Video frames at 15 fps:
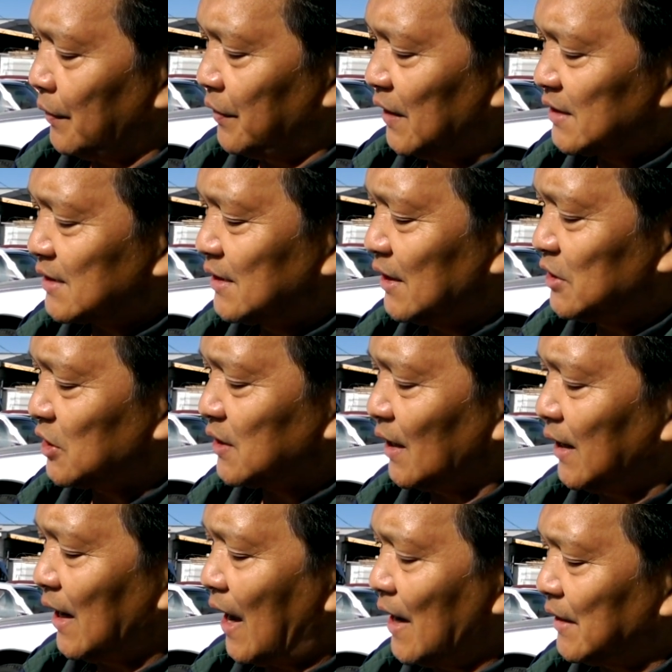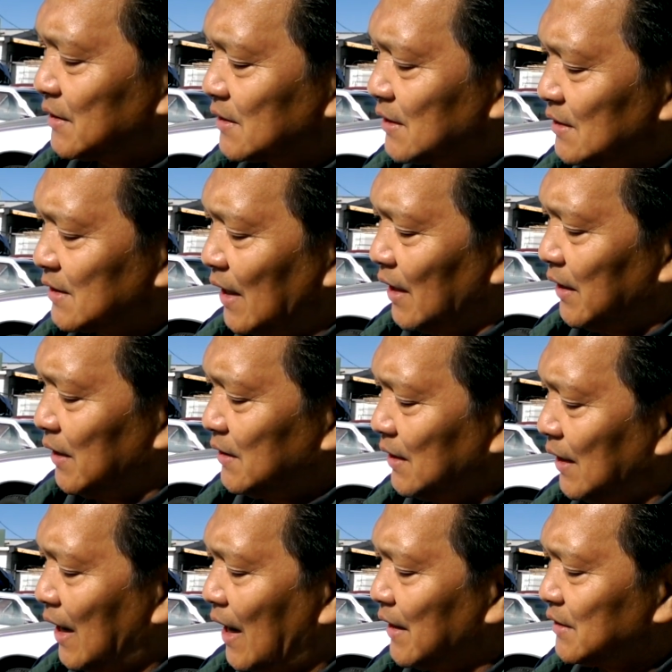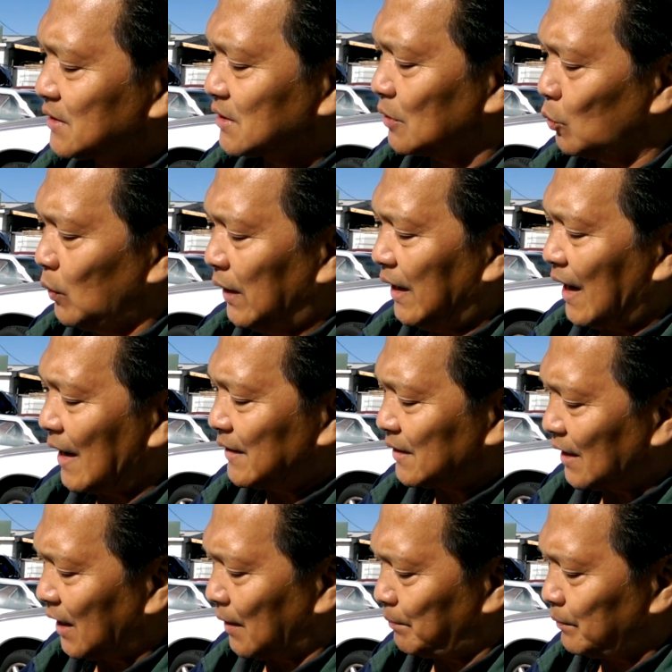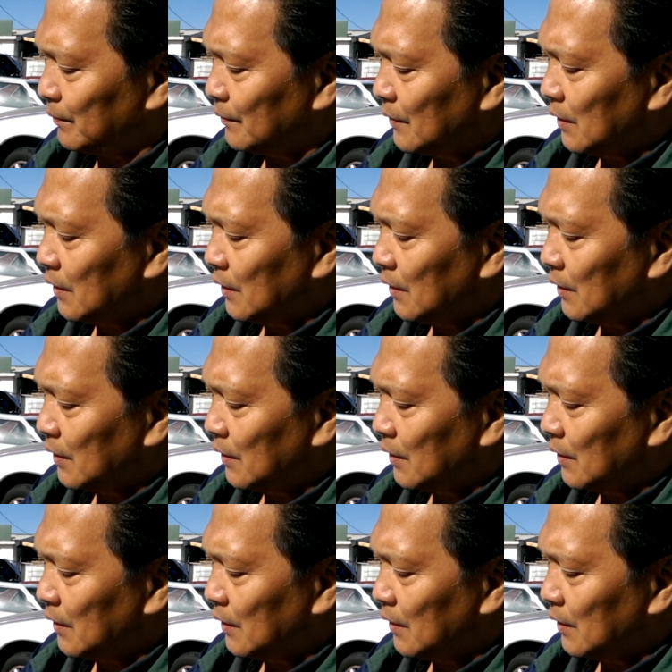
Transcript: this digital lights, these LED lights will light up.